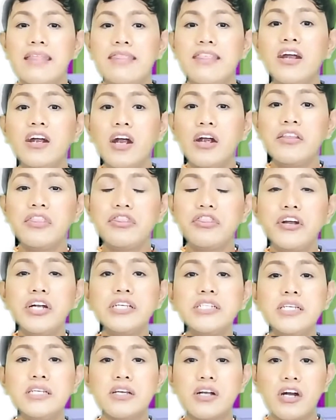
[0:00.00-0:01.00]
There are
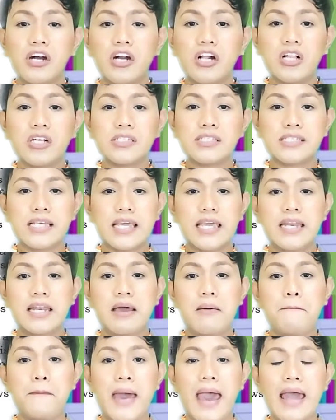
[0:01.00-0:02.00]
13 girls
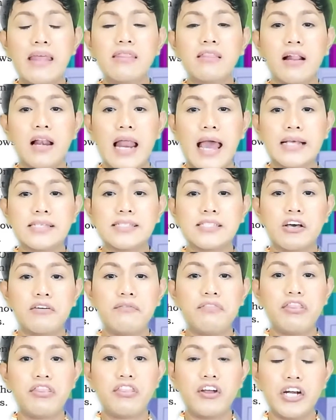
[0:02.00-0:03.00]
in a math class
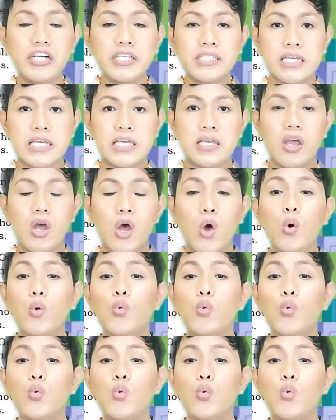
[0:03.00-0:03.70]
of 30,